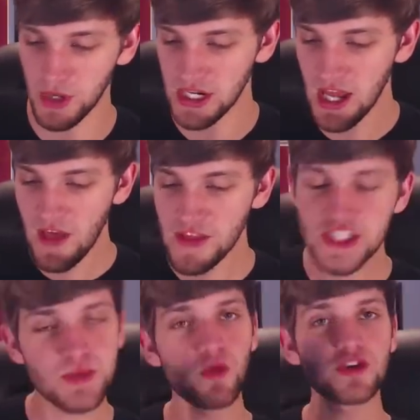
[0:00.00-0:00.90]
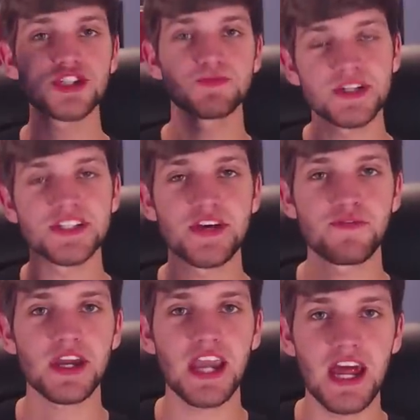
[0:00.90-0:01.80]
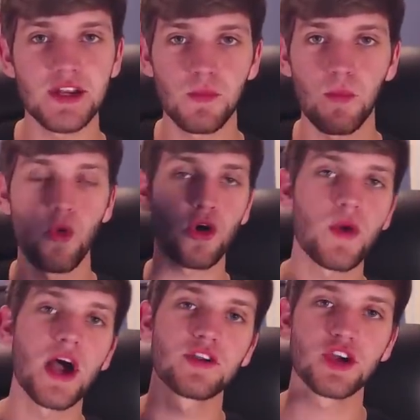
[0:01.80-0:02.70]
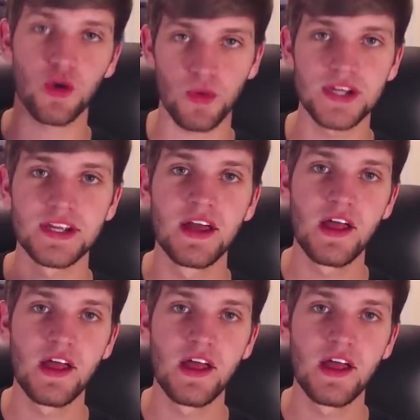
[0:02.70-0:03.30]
But this is more specific and more around current